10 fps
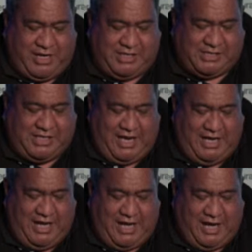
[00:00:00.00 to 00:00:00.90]

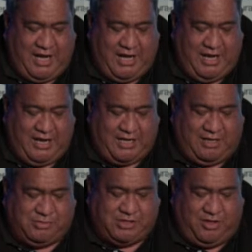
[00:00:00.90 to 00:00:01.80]
understanding
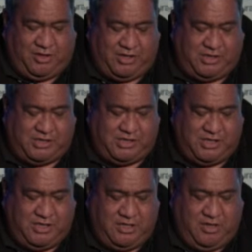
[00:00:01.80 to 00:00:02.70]
comes
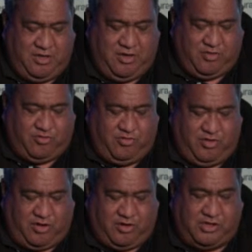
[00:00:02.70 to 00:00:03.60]
knowledge. Through
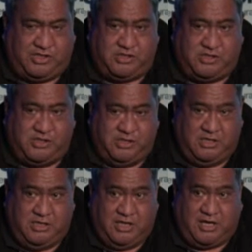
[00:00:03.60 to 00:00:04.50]
knowledge
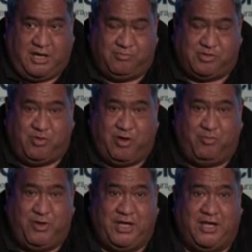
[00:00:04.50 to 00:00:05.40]
comes
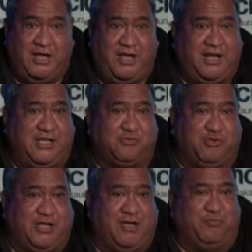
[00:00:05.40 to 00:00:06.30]
well-being. And as
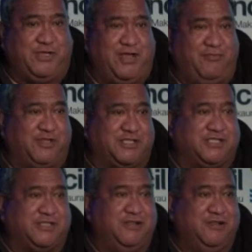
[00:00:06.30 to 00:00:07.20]
we come to have
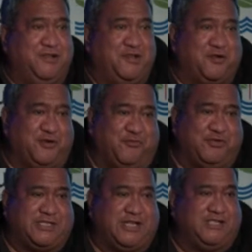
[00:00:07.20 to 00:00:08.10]
this
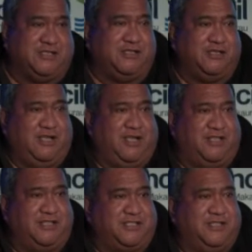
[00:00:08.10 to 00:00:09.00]
conversation
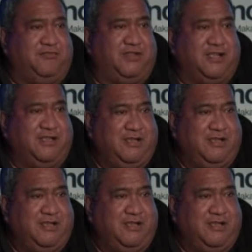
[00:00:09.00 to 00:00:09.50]
this evening,